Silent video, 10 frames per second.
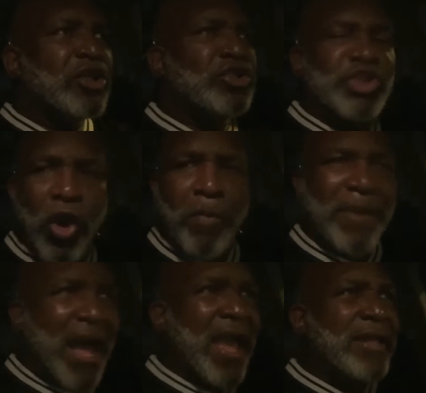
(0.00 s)
Joe
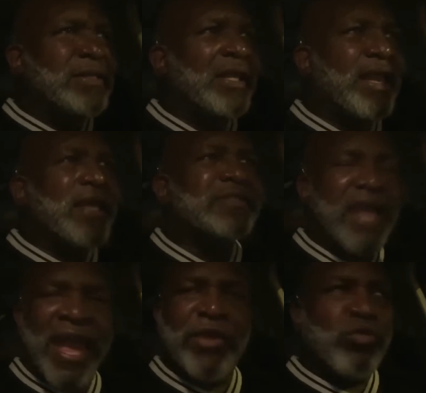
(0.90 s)
Biden is
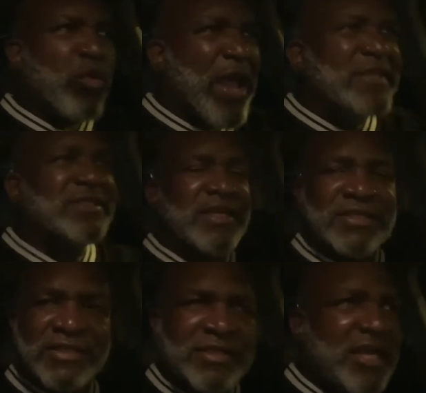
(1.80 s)
a
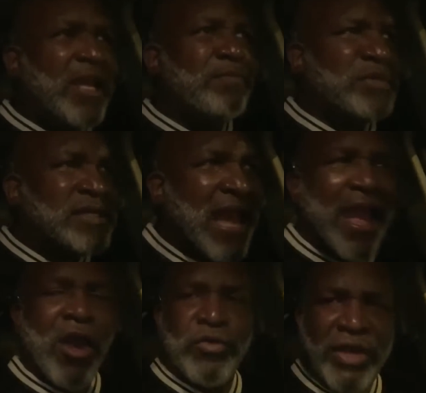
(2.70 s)
racist deep
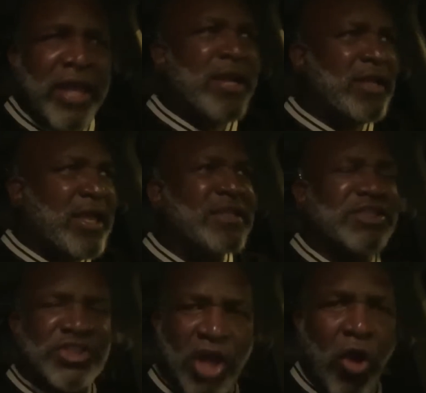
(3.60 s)
down in his
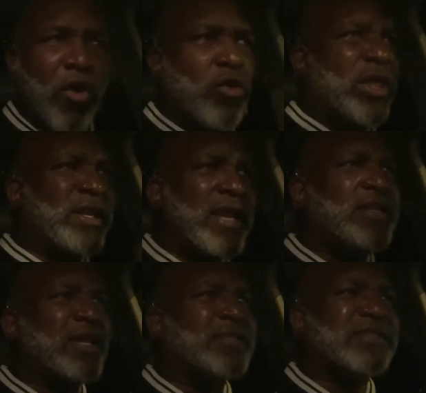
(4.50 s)
soul, and he
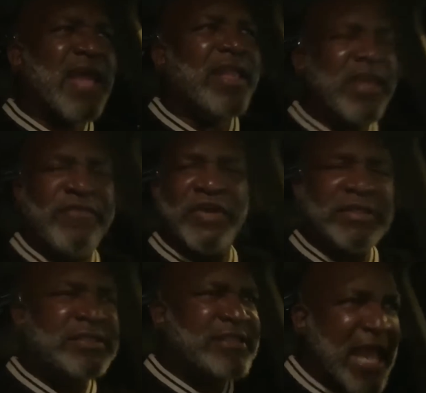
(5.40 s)
does not give a
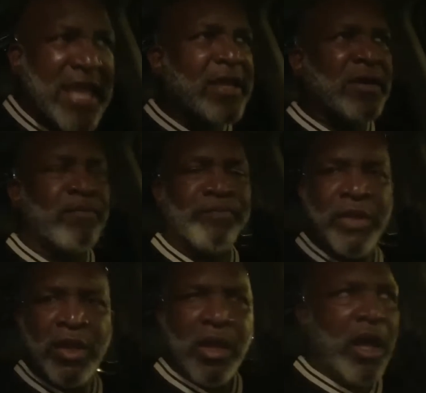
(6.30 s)
damn
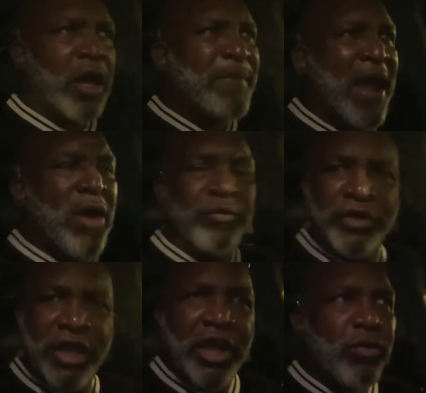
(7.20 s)
about
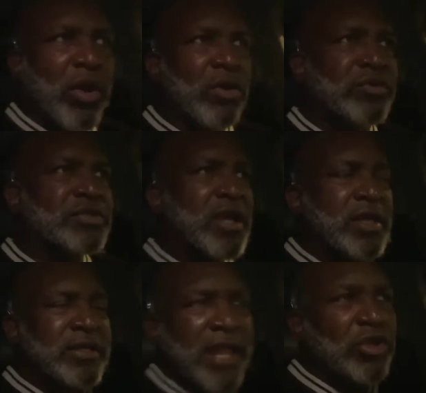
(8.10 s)
Negroes.
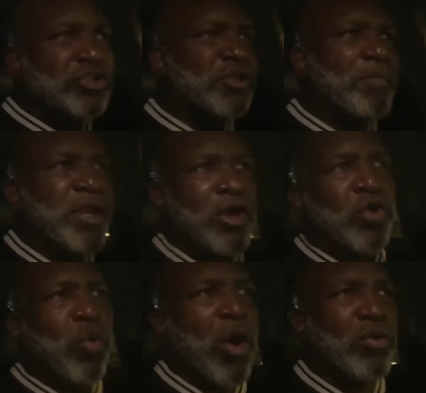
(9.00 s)
There used to be a
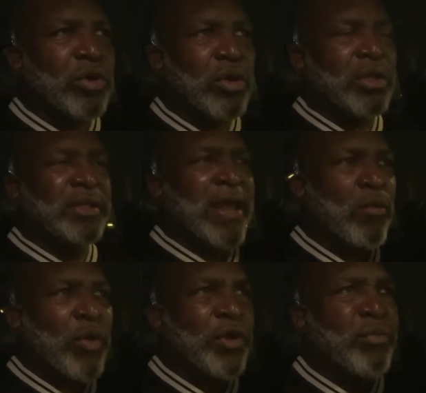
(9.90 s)
quote that
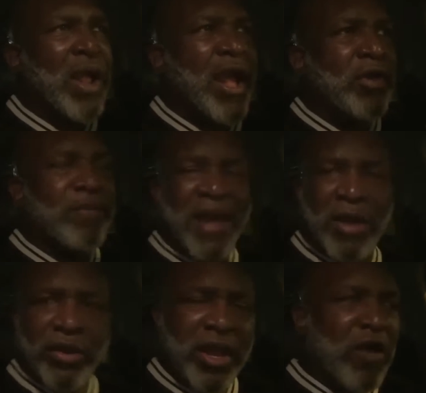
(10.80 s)
went around
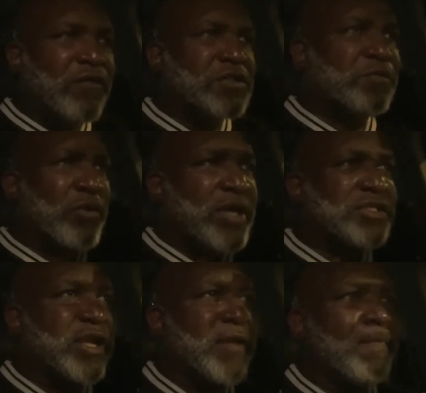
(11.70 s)
about Elvis Presley.